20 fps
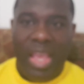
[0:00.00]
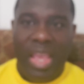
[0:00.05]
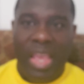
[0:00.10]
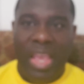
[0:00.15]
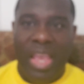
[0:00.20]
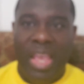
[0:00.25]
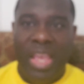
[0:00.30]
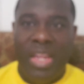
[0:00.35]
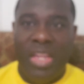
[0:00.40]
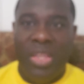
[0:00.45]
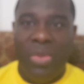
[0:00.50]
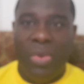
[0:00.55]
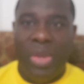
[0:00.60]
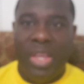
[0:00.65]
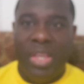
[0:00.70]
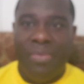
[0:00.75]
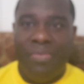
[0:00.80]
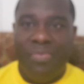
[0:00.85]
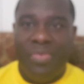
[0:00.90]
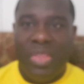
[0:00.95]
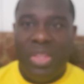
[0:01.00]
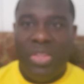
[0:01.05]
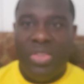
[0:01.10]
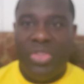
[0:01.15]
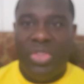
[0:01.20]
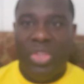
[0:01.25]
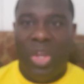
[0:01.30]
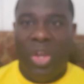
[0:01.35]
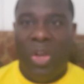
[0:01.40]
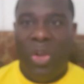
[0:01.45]
Anyway,
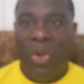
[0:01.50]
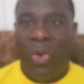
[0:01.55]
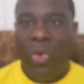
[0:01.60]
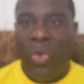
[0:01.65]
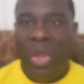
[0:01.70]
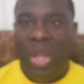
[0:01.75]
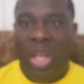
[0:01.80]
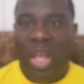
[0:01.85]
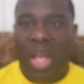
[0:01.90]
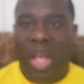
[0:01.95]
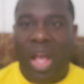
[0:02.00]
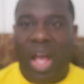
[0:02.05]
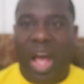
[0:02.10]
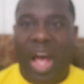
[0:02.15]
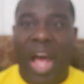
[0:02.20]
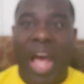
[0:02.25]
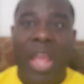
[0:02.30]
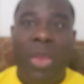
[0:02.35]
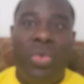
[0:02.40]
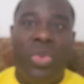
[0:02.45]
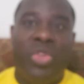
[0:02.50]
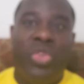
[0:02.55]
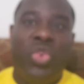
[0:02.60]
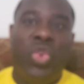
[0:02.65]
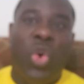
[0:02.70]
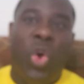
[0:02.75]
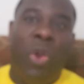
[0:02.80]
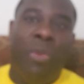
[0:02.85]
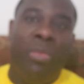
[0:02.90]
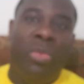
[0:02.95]
so I would
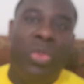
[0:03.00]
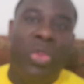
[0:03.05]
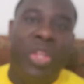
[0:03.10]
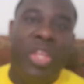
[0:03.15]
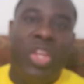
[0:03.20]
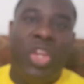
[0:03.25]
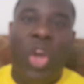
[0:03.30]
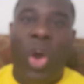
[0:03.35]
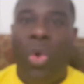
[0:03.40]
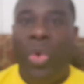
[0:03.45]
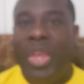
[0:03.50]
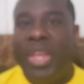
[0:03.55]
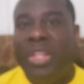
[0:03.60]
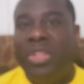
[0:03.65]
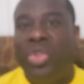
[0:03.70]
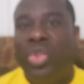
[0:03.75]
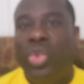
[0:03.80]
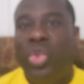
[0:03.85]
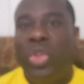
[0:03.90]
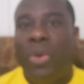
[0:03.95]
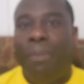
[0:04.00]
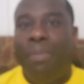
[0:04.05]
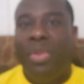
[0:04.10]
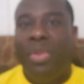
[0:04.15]
normally go into the